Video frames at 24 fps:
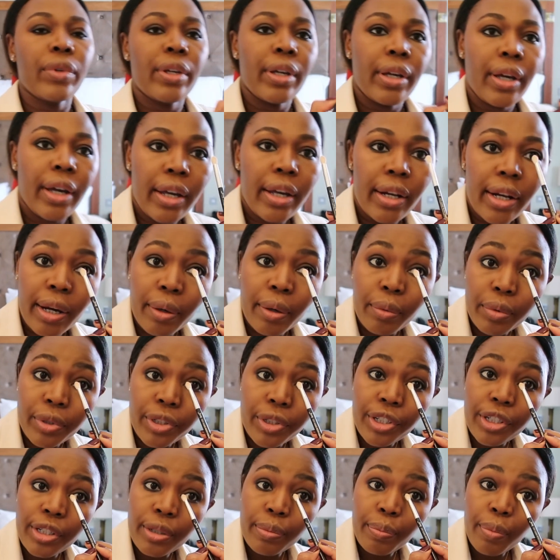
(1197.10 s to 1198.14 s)
and I would
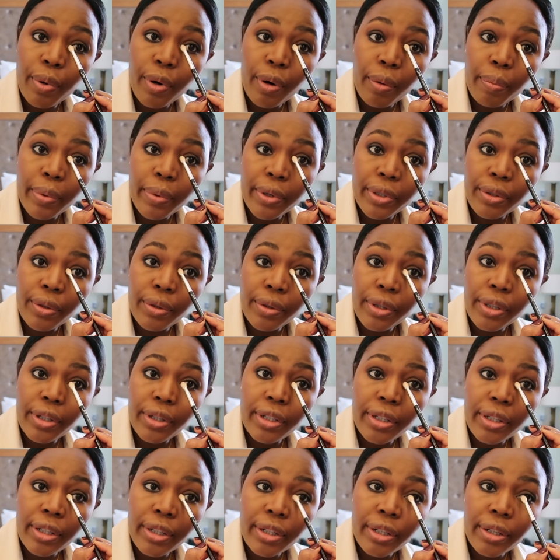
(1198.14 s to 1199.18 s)
just pop it on
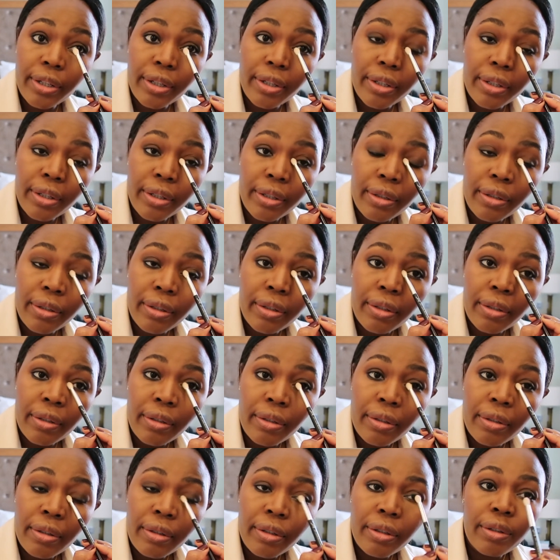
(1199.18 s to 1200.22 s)
the inner
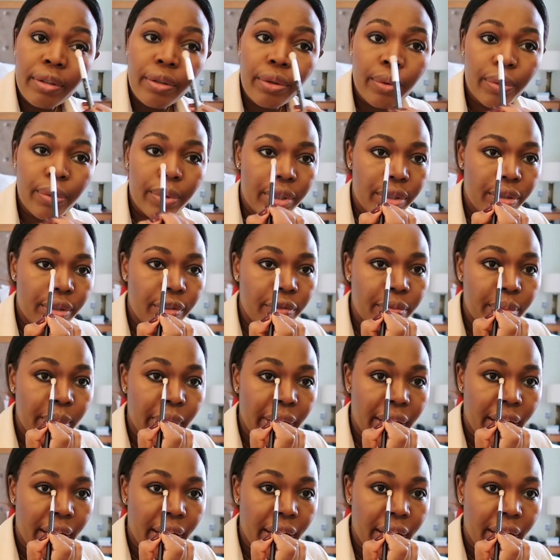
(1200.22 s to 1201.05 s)
crease of my